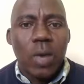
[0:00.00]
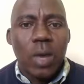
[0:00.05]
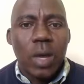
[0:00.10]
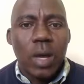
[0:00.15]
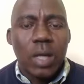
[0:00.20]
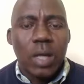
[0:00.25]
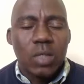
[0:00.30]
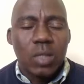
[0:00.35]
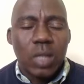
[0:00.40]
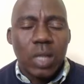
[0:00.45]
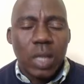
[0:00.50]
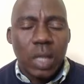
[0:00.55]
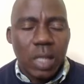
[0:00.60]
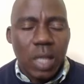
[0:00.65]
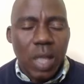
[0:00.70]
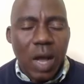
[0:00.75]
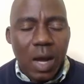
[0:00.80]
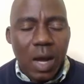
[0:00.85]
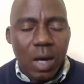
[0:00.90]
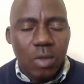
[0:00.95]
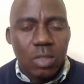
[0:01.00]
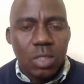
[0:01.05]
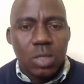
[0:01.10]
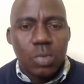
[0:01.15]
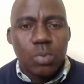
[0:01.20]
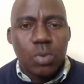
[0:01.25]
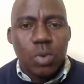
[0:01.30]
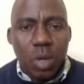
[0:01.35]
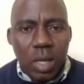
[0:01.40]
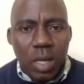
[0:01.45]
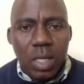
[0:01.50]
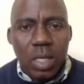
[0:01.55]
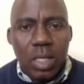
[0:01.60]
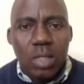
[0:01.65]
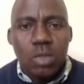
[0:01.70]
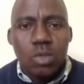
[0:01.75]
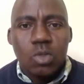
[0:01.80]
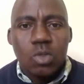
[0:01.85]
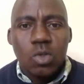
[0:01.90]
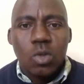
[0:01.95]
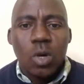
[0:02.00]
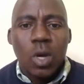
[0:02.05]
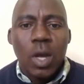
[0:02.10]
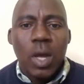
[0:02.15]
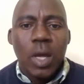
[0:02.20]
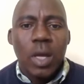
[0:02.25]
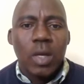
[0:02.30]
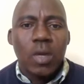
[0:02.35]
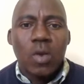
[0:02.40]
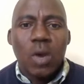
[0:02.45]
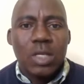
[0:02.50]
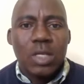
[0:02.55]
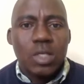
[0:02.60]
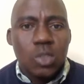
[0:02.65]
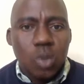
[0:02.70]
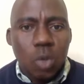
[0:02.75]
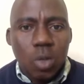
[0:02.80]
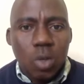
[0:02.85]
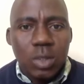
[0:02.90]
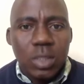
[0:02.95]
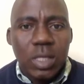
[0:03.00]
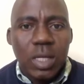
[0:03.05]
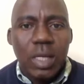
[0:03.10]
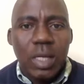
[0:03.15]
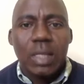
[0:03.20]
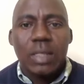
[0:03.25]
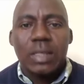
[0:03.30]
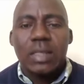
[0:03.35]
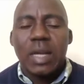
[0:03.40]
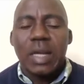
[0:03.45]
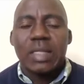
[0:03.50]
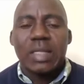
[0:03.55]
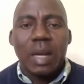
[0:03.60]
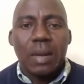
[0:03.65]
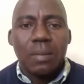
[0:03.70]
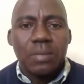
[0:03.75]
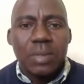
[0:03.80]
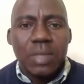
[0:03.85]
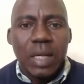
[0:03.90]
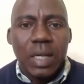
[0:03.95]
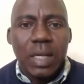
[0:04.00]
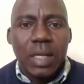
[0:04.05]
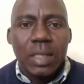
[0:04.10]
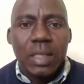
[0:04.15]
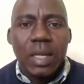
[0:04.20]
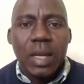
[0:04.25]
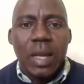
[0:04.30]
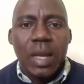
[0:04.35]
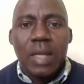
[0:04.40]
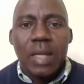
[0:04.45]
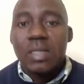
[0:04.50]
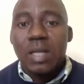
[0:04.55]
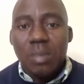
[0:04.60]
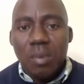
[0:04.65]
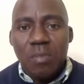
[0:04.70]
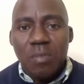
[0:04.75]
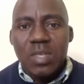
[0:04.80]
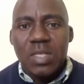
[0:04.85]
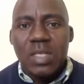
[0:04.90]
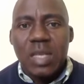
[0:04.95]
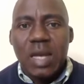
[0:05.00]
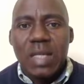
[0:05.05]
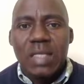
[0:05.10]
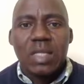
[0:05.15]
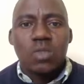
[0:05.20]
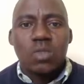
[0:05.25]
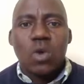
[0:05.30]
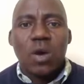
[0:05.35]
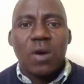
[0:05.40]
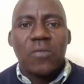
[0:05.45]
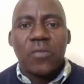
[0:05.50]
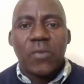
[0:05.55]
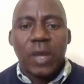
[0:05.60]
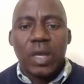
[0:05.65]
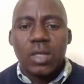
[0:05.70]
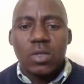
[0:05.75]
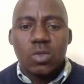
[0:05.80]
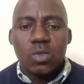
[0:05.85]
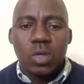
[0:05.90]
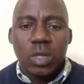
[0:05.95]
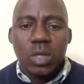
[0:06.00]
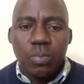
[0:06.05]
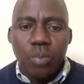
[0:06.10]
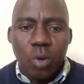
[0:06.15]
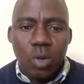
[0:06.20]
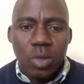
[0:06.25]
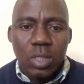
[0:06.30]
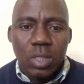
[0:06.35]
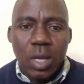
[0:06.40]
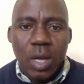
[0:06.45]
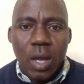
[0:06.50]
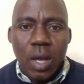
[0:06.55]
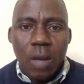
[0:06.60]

were actually had their houses broken into, you know, assaulted, abducted, and some of these guys are so afraid to report.